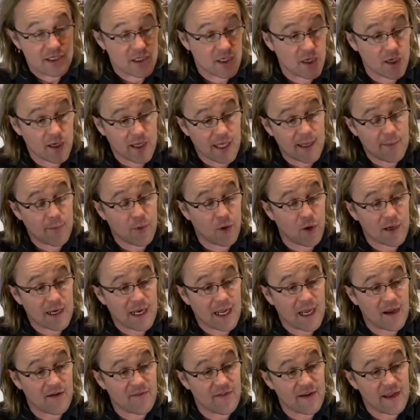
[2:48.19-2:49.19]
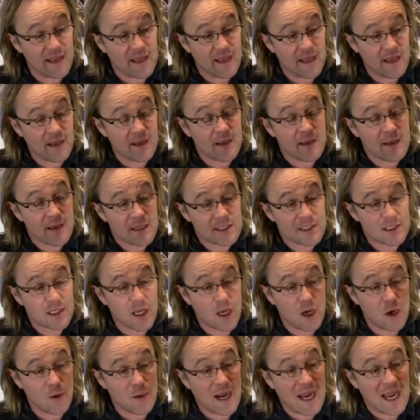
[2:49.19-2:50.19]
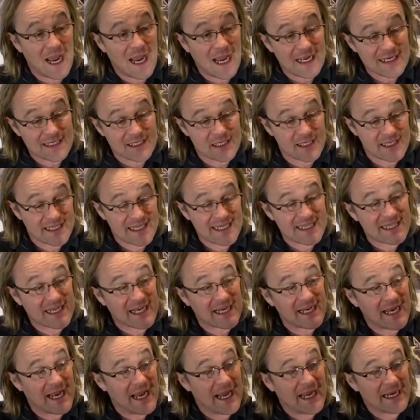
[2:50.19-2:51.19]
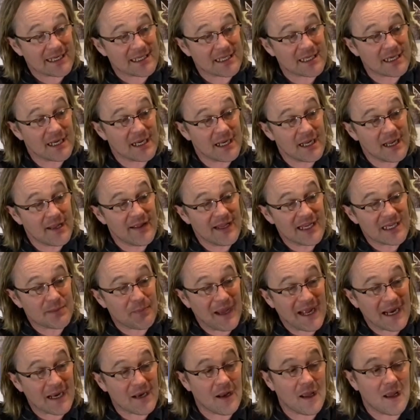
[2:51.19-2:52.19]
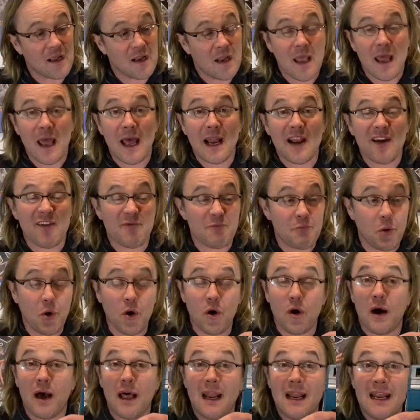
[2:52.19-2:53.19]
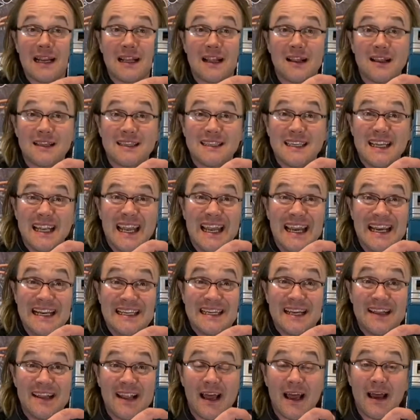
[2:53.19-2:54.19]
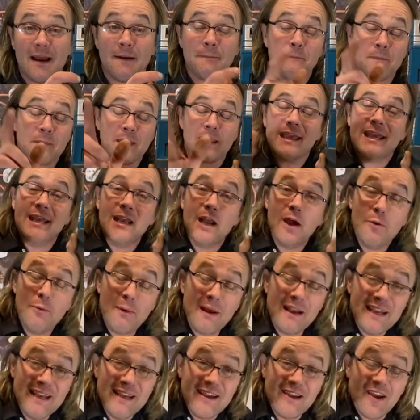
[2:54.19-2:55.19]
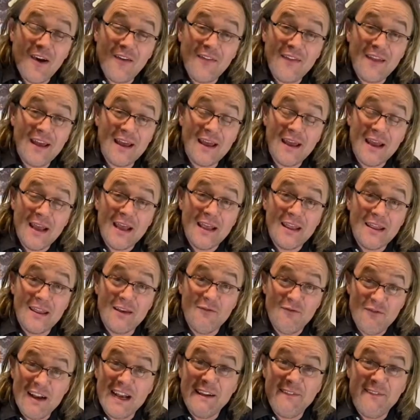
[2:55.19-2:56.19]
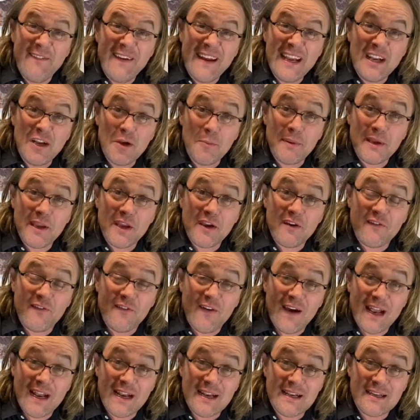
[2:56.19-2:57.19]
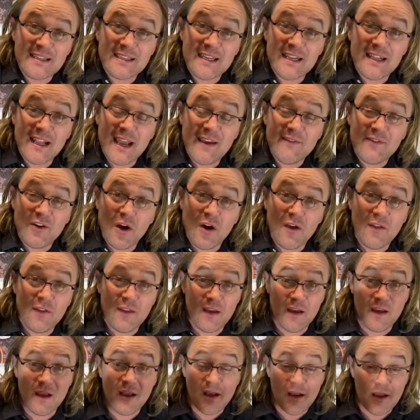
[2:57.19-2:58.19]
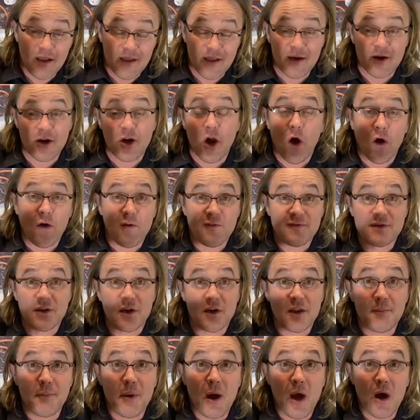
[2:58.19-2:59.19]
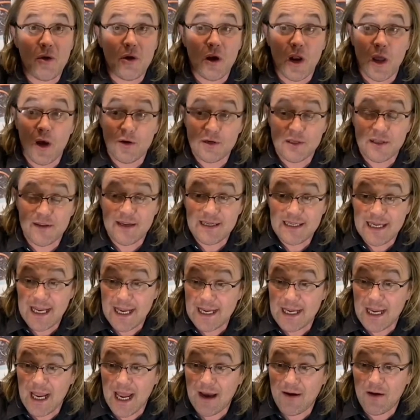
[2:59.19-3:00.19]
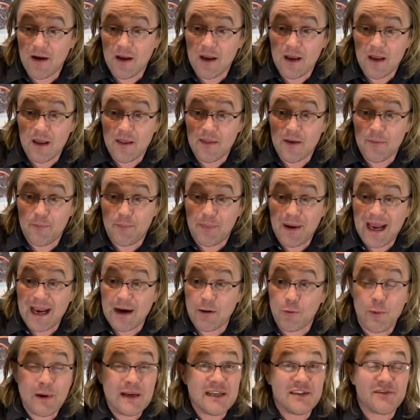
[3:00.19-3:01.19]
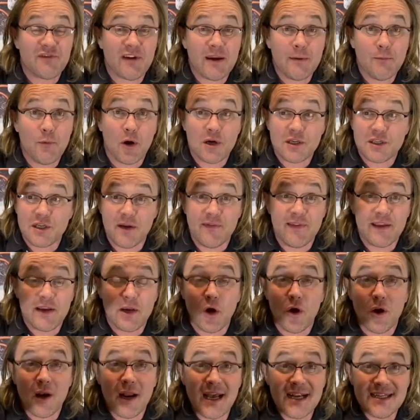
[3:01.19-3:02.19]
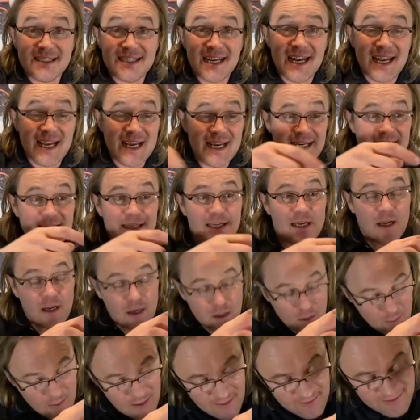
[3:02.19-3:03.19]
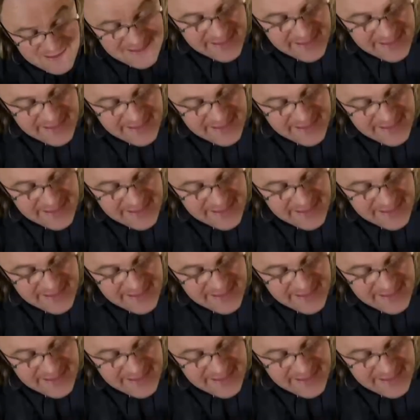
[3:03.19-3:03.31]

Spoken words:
the circuit board out of here, so I had to disconnect this panel, and I've put a little delete in there. You know when you got the really VW fans and they've got the Golfs or the Polos and they take out the back windscreen washer and they call it a delete? Well,